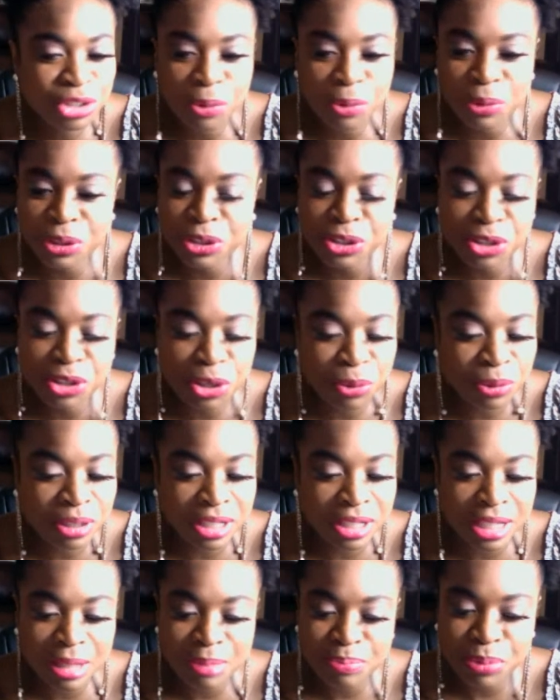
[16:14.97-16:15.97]
the
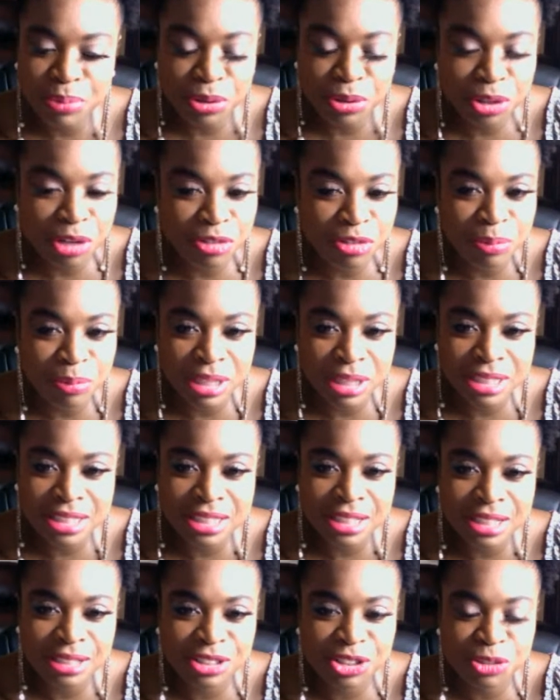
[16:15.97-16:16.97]
moral was pulled over by a
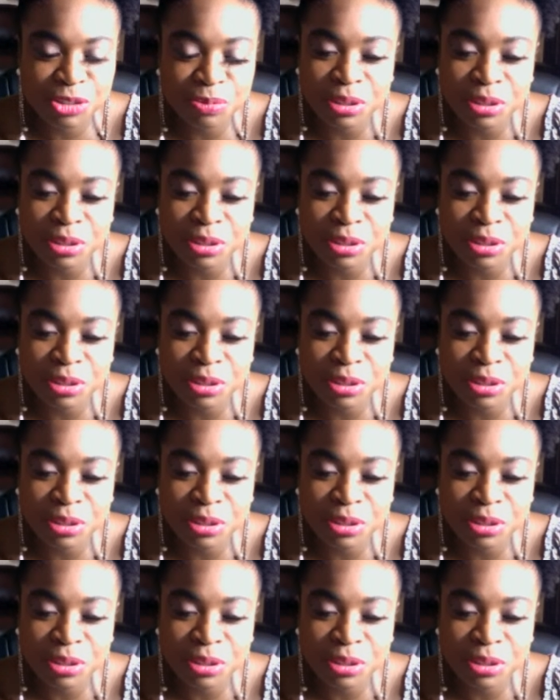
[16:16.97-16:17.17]
state trooper.